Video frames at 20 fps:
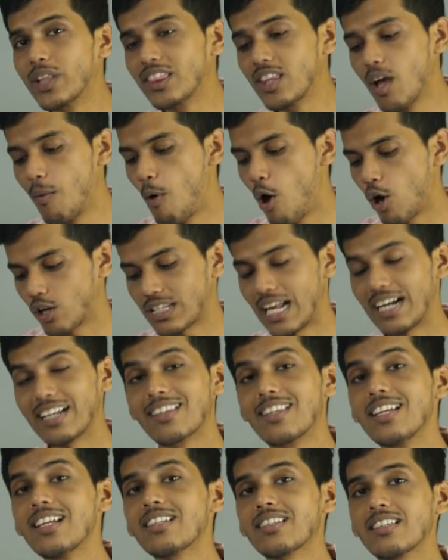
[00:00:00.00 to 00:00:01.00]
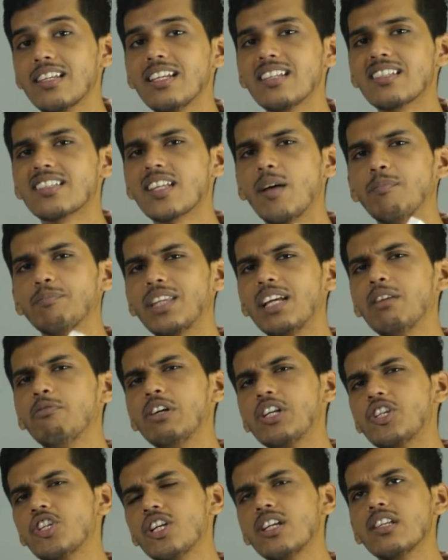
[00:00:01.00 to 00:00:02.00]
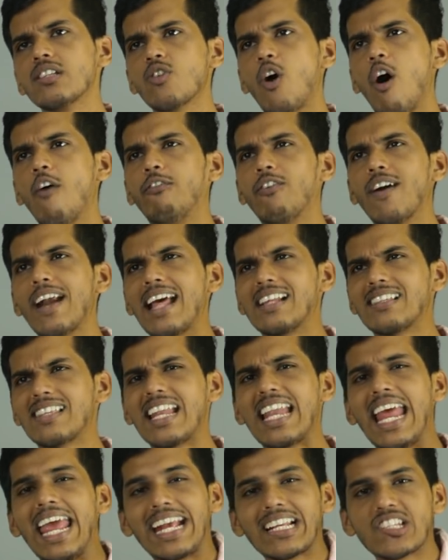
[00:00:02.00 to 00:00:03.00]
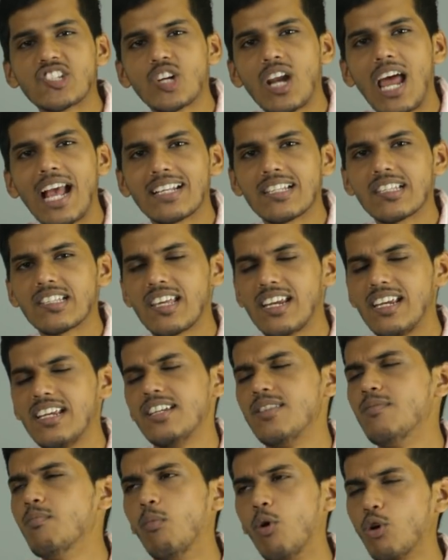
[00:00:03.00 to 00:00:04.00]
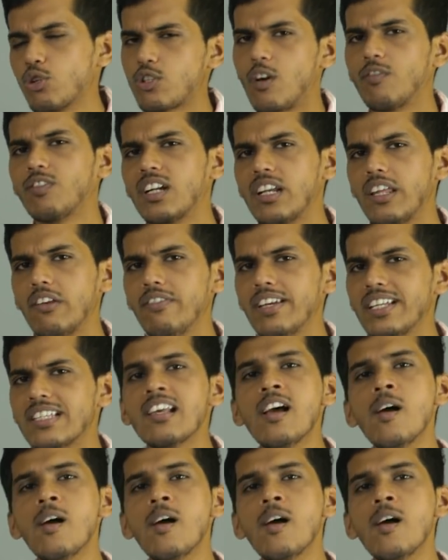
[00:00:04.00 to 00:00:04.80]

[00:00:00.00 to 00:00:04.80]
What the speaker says: the box. And this is something which is offered as an extra accessory in most of the TVs.